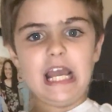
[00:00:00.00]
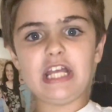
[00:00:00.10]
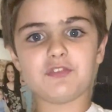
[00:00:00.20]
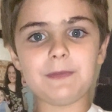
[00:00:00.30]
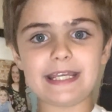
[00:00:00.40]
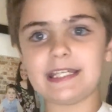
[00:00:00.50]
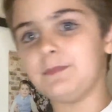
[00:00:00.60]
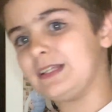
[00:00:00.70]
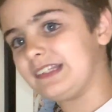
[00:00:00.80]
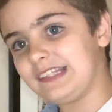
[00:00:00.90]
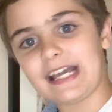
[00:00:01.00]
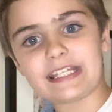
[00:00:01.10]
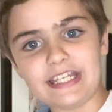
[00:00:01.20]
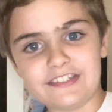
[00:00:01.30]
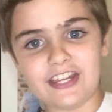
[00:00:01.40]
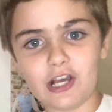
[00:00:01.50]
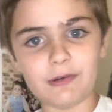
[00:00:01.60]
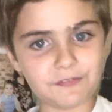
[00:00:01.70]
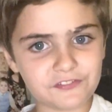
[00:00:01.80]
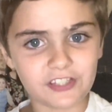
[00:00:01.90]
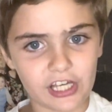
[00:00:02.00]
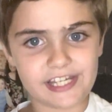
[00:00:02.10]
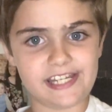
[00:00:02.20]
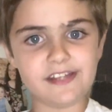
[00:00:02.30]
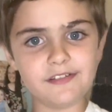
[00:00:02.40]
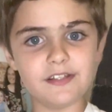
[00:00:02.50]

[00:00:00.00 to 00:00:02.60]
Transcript: is making the second deal with Sonny.